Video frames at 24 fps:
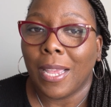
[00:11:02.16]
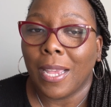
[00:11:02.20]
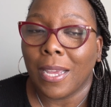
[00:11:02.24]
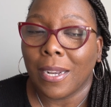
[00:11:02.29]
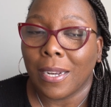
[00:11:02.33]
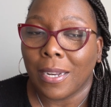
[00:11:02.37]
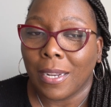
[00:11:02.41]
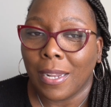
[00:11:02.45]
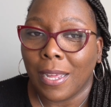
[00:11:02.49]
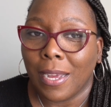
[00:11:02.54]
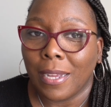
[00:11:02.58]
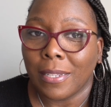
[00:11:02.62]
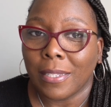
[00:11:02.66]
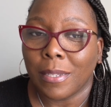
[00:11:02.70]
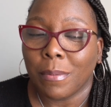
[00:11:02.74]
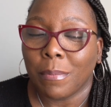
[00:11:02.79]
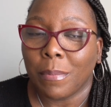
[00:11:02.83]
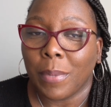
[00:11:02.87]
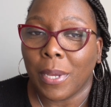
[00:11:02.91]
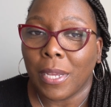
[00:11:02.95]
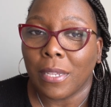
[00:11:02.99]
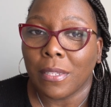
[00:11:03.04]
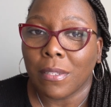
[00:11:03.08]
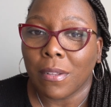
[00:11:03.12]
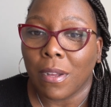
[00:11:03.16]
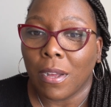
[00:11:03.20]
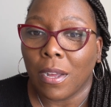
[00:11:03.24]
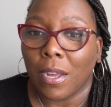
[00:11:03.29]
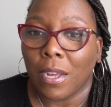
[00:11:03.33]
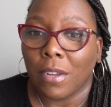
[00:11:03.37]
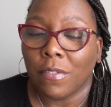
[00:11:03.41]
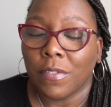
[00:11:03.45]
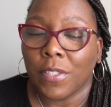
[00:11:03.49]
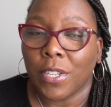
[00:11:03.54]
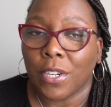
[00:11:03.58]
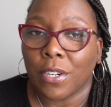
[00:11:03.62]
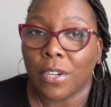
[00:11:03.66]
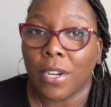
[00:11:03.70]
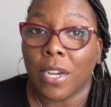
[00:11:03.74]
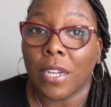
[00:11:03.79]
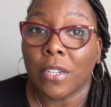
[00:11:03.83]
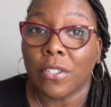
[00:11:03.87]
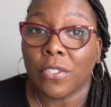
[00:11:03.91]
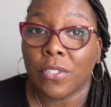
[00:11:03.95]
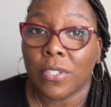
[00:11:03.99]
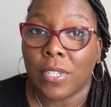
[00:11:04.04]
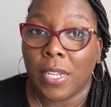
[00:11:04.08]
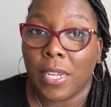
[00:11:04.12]
analyze it based off their
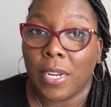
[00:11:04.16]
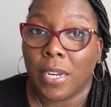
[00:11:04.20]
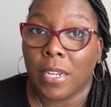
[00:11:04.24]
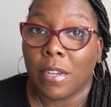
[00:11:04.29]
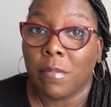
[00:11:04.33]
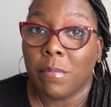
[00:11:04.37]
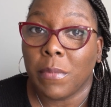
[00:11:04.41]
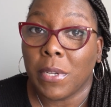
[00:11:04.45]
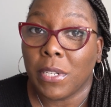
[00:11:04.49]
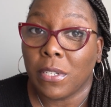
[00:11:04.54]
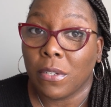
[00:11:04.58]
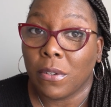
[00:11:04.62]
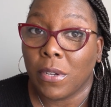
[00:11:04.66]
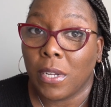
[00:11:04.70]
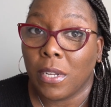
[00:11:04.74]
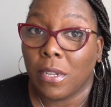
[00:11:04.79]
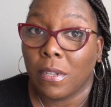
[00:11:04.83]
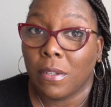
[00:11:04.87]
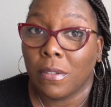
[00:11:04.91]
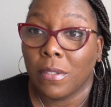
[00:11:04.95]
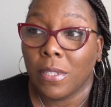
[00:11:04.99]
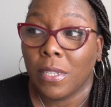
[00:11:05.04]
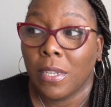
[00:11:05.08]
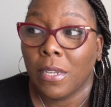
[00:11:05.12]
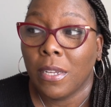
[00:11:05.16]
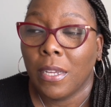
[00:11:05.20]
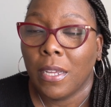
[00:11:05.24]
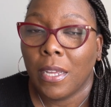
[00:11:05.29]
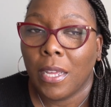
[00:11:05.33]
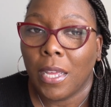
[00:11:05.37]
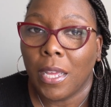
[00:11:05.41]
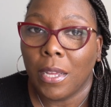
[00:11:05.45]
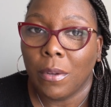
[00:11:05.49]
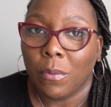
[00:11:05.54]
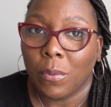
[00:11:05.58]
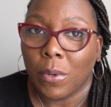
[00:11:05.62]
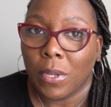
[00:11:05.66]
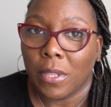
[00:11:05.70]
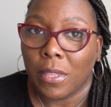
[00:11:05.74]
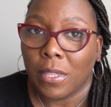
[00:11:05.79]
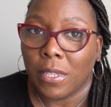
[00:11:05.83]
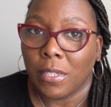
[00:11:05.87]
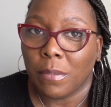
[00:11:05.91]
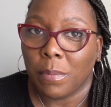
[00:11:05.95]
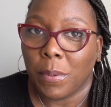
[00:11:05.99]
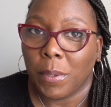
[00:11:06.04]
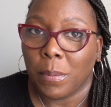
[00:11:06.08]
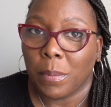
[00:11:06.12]
understanding of mental health and what
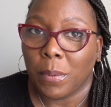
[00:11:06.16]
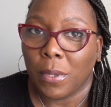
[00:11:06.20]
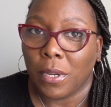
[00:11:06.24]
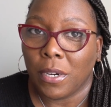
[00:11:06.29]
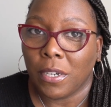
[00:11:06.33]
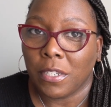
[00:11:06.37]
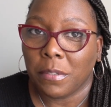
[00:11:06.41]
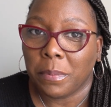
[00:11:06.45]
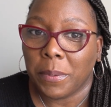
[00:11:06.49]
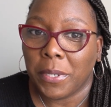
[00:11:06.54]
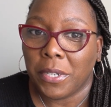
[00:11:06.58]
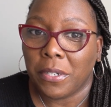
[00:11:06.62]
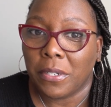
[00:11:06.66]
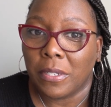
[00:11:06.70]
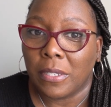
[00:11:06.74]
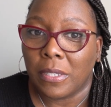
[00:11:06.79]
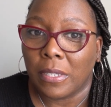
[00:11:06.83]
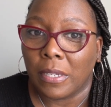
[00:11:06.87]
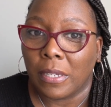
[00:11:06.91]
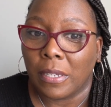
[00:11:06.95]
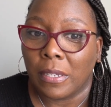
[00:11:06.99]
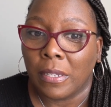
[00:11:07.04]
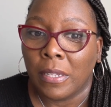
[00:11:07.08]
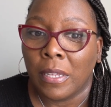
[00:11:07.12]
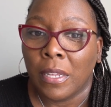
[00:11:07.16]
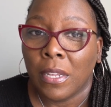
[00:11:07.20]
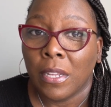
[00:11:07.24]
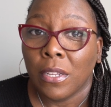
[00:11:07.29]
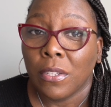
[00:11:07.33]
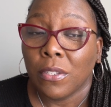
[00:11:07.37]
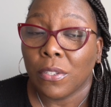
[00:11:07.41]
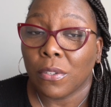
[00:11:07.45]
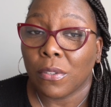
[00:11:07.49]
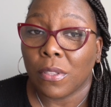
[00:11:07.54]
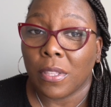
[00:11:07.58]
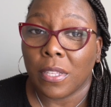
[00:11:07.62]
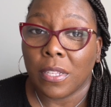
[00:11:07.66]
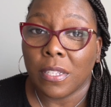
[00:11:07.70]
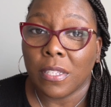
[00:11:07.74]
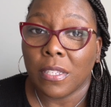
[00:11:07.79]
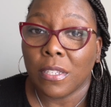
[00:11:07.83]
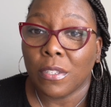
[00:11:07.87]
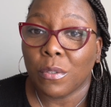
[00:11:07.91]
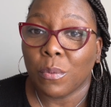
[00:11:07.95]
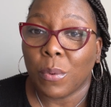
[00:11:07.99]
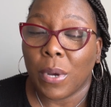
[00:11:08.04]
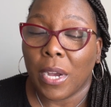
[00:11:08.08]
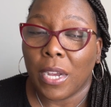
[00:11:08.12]
these people are experiencing. So this
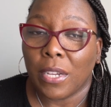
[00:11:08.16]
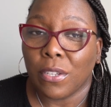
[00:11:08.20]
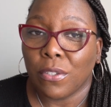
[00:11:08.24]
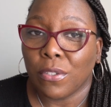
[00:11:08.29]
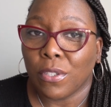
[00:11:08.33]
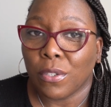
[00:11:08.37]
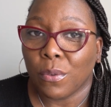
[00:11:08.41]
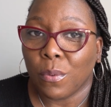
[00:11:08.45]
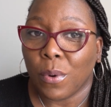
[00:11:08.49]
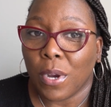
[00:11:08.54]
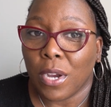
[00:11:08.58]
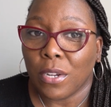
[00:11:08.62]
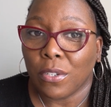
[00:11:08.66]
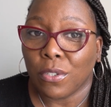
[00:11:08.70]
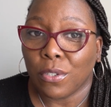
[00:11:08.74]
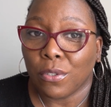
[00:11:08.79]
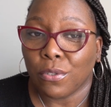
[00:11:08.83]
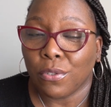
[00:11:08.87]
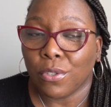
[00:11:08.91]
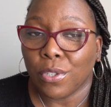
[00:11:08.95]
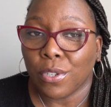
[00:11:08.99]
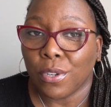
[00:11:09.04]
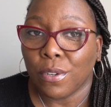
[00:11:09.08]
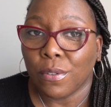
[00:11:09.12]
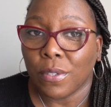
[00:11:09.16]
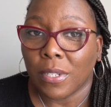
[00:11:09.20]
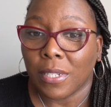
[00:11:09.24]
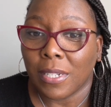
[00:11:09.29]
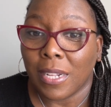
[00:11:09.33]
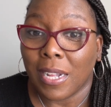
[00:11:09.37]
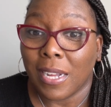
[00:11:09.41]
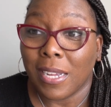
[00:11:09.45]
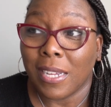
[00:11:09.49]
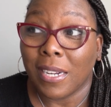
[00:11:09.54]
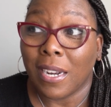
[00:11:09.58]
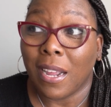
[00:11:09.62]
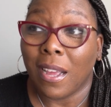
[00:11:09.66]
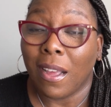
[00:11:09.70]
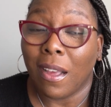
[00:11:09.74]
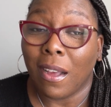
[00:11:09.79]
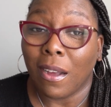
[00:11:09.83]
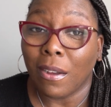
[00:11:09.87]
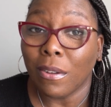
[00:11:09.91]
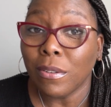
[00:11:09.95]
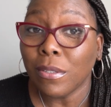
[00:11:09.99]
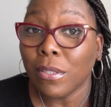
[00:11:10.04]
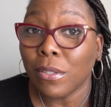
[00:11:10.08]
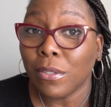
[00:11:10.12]
is why I used to watch those shows a lot, and I
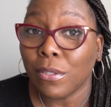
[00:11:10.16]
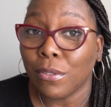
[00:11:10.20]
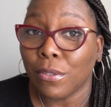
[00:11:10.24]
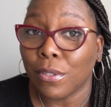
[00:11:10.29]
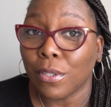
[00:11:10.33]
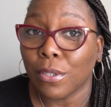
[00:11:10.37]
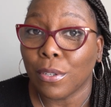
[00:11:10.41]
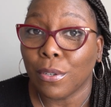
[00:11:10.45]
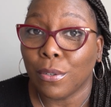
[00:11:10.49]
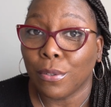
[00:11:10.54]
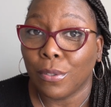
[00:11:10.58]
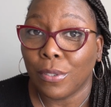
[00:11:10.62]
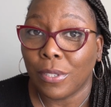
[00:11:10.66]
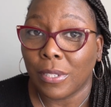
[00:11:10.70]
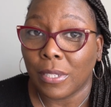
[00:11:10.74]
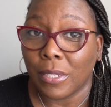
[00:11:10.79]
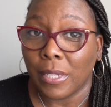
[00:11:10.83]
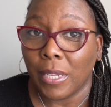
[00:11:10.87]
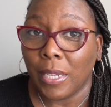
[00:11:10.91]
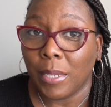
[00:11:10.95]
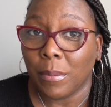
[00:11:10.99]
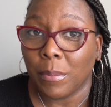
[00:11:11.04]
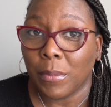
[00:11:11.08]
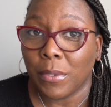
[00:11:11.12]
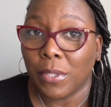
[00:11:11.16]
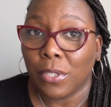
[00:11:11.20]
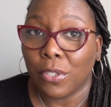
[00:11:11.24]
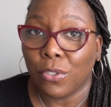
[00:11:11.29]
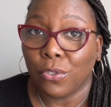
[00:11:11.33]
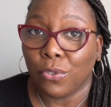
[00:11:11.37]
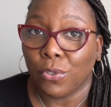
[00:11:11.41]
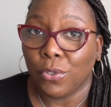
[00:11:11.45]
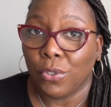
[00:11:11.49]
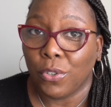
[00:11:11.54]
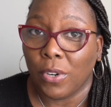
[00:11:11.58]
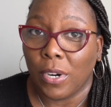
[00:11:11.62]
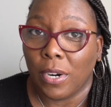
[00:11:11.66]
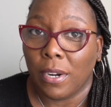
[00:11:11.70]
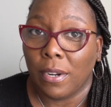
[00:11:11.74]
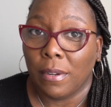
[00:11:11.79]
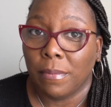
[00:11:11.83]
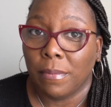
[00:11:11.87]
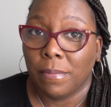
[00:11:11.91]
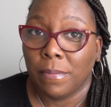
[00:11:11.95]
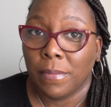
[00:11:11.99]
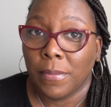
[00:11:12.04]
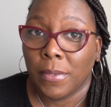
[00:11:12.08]
also used to go to sleep to true crime.